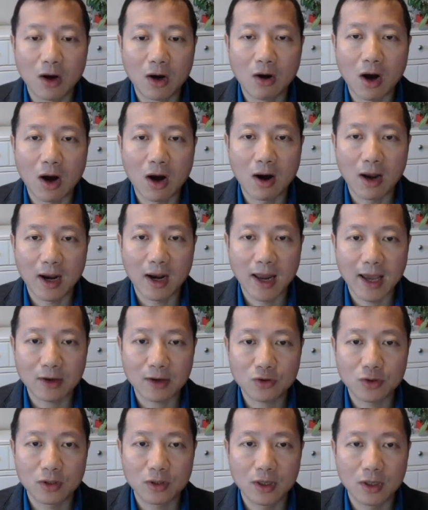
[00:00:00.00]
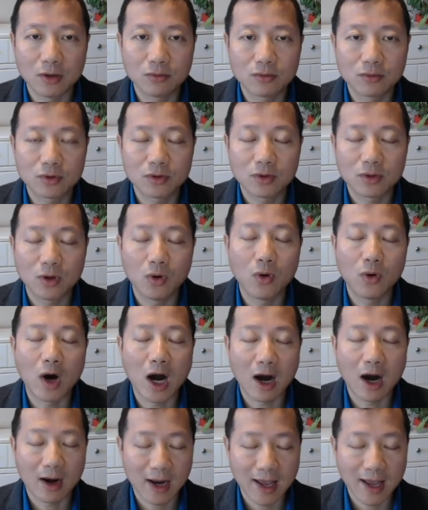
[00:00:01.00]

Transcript: all our lecture notes or our